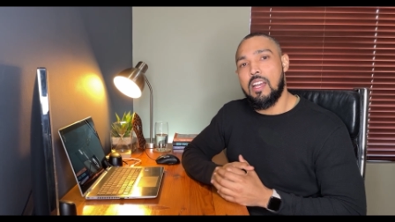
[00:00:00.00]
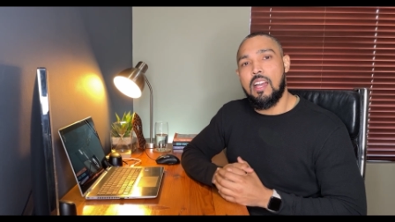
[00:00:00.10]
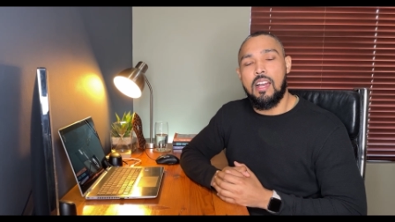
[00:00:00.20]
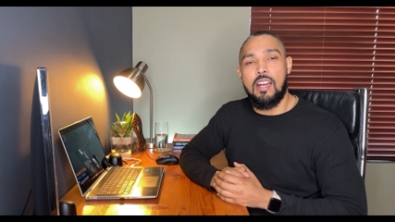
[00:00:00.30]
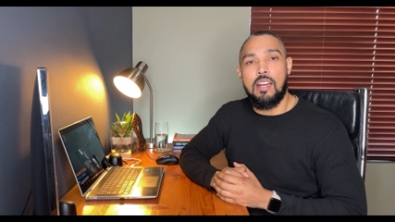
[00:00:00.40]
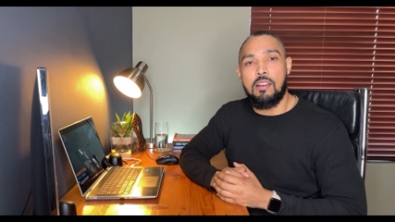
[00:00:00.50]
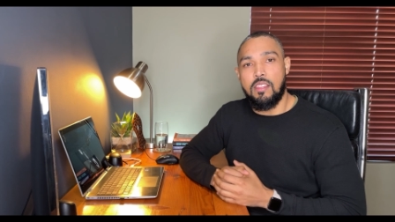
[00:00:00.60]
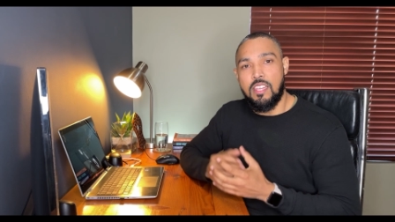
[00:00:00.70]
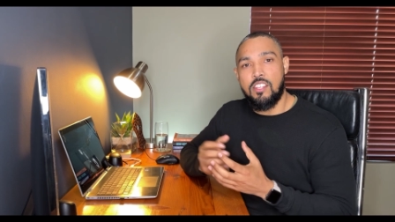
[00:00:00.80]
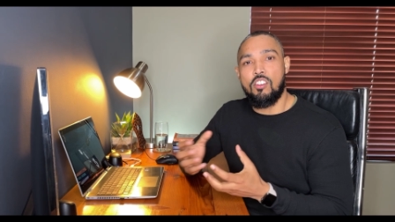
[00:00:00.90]
Uh,
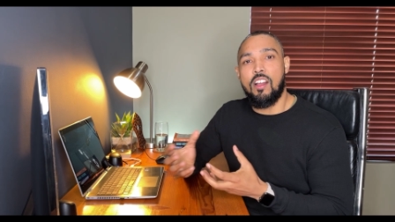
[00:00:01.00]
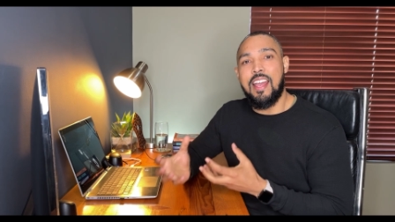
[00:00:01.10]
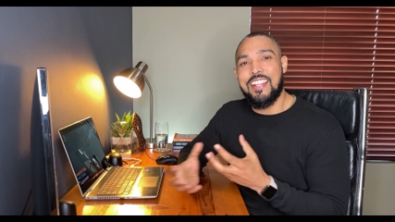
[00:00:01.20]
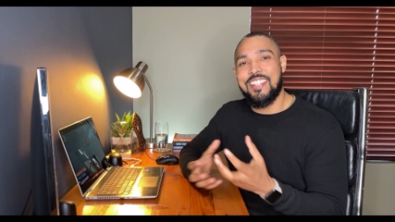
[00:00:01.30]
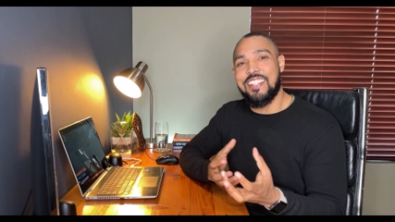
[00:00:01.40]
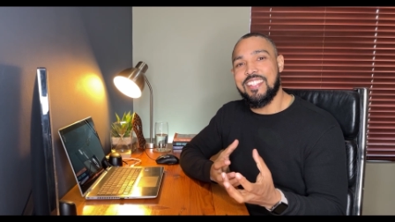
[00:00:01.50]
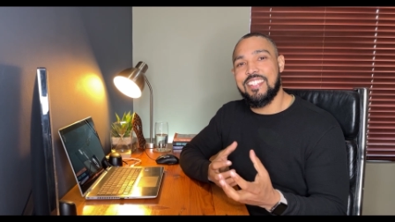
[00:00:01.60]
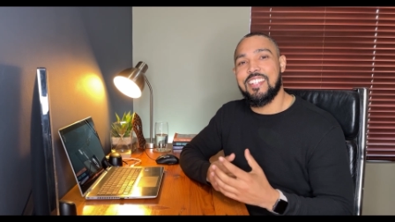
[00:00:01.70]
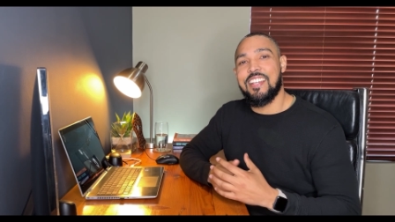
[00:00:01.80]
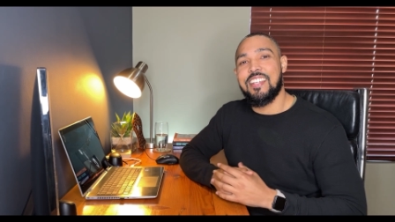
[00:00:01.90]
these are
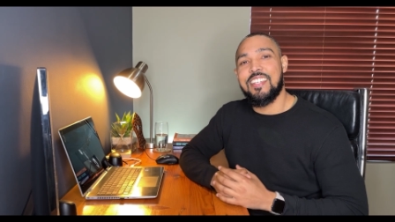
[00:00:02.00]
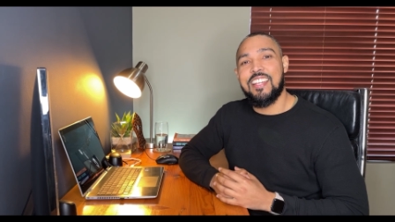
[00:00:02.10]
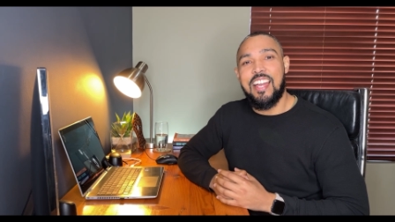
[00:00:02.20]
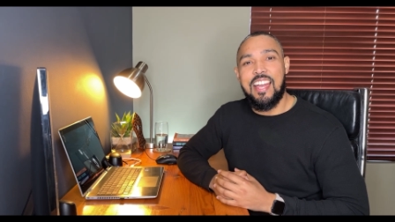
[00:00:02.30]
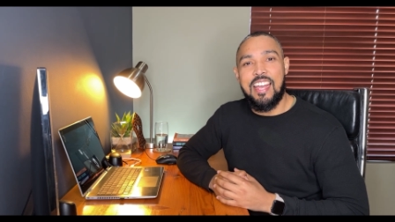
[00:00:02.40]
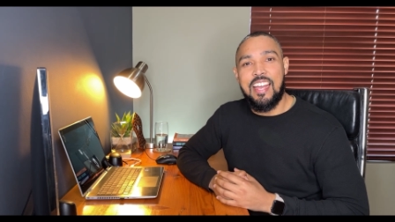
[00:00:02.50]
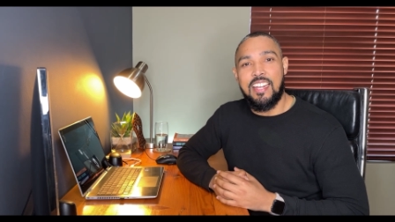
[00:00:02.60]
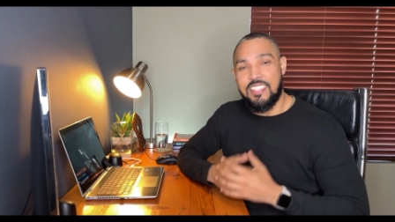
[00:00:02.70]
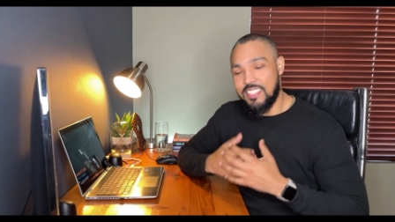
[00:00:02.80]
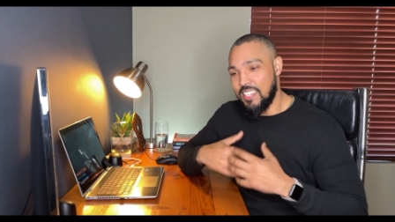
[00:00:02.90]
assets,
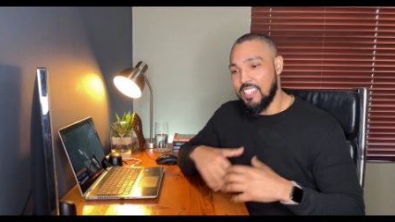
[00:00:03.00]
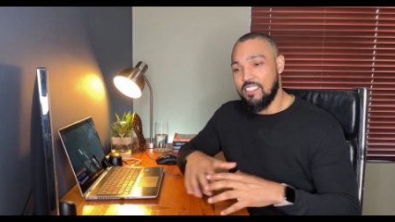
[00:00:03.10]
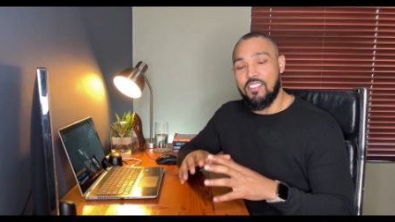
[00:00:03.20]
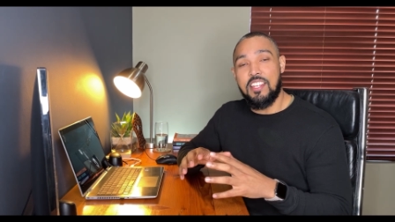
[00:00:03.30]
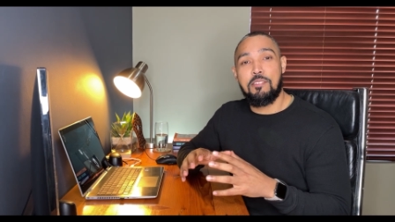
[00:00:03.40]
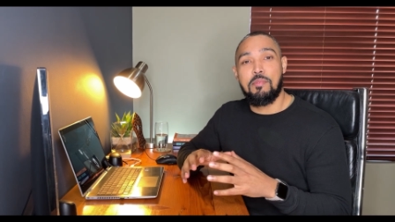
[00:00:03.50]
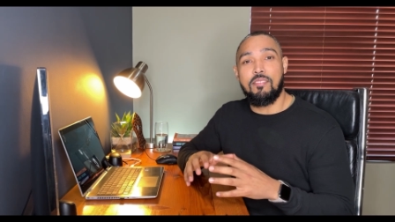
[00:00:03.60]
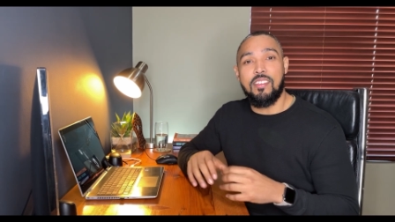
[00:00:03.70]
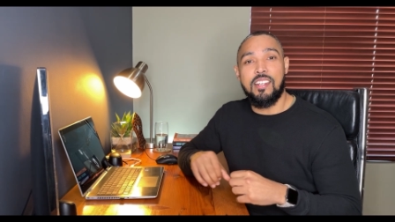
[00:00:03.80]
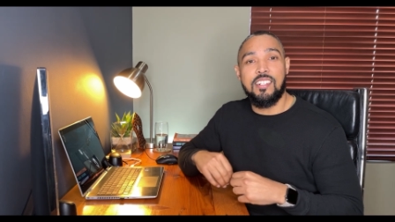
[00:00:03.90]
and it's an investment
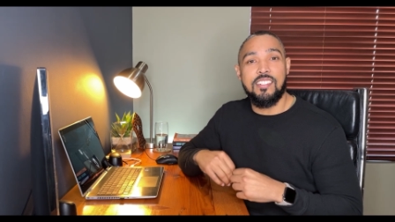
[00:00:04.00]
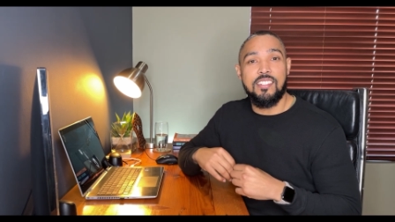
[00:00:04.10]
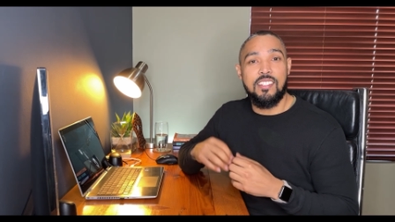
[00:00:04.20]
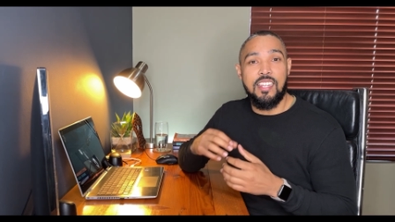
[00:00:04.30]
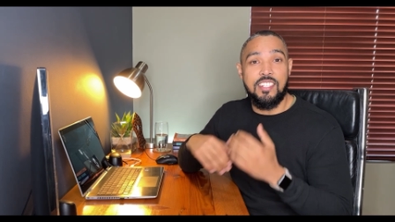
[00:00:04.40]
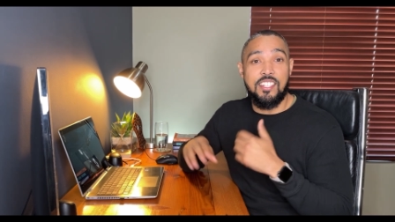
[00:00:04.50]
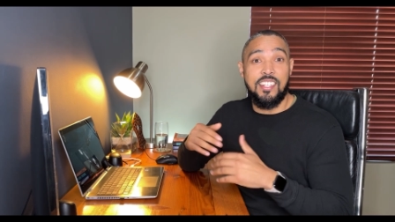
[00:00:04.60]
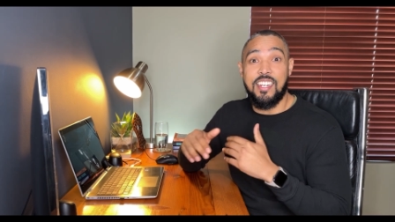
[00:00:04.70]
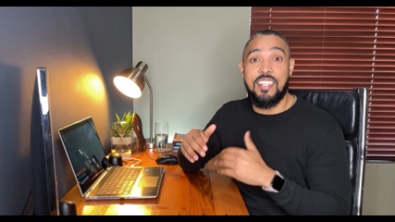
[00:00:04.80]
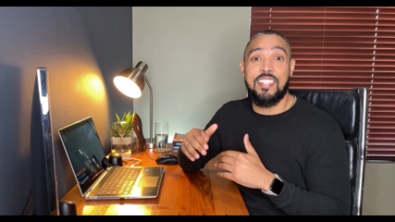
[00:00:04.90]
vehicle that
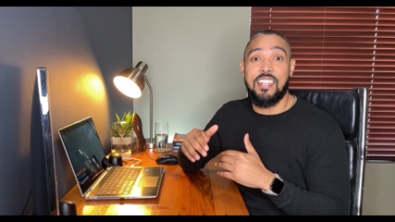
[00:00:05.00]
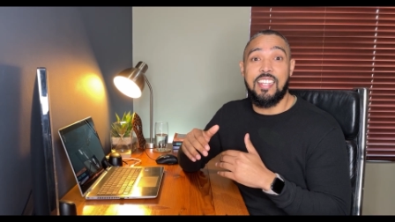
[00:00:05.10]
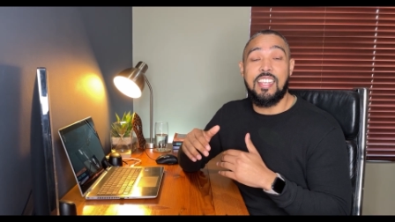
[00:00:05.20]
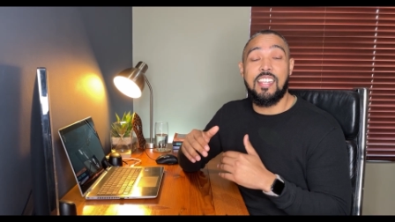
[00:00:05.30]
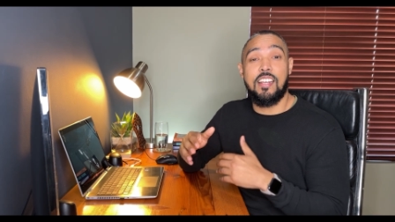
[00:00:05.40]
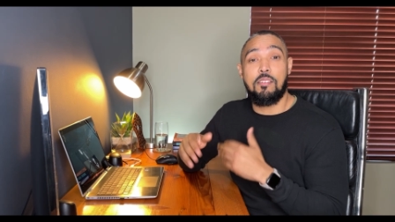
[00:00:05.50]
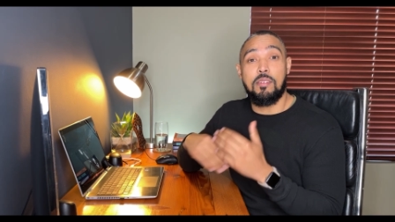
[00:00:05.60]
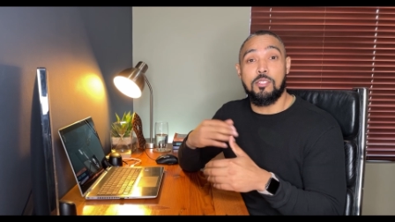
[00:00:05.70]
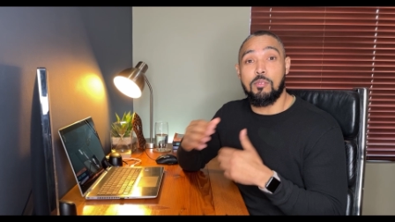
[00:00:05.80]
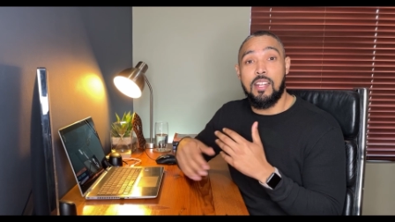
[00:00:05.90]
generates an income
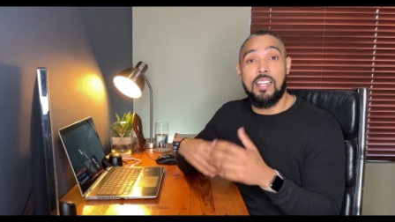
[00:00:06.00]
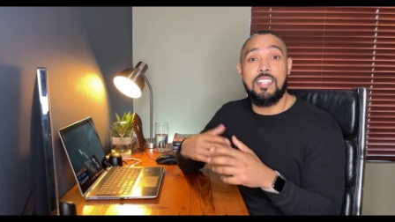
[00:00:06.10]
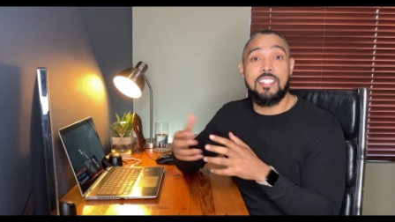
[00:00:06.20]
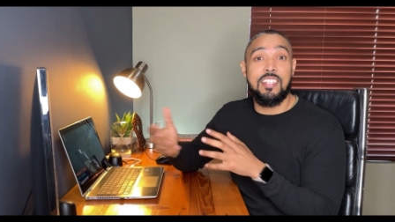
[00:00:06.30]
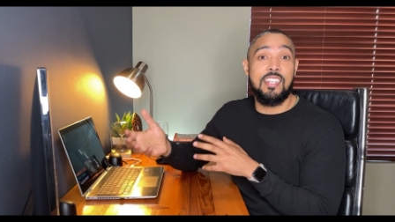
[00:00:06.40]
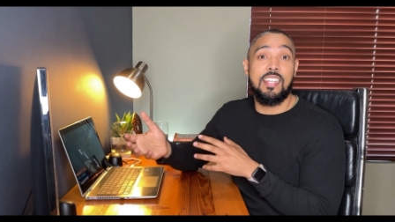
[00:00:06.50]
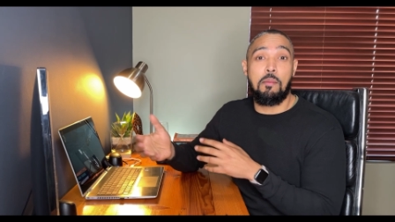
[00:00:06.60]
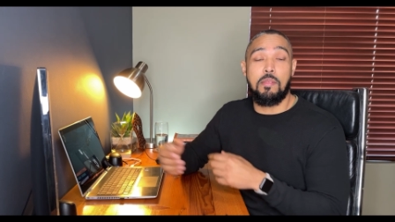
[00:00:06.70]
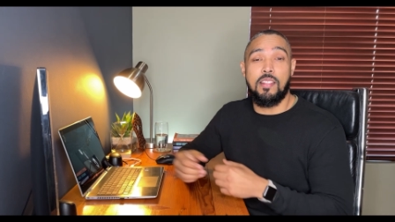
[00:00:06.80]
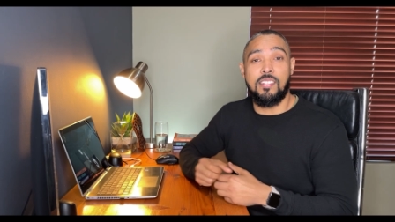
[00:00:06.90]
as well as
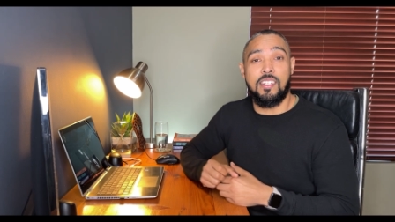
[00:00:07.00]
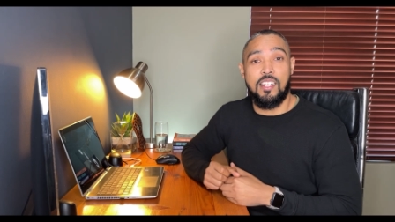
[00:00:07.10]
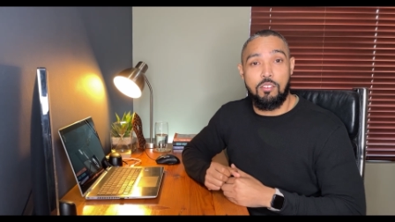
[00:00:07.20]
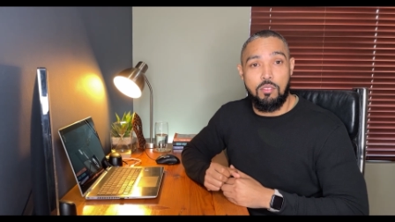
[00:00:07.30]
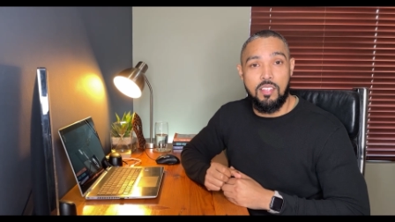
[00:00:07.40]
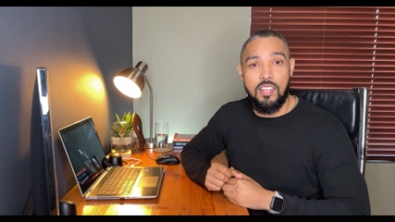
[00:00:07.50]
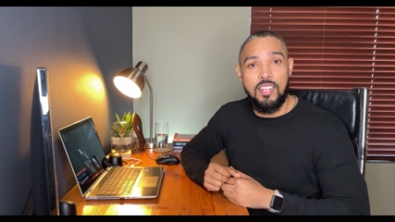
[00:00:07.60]
capital growth.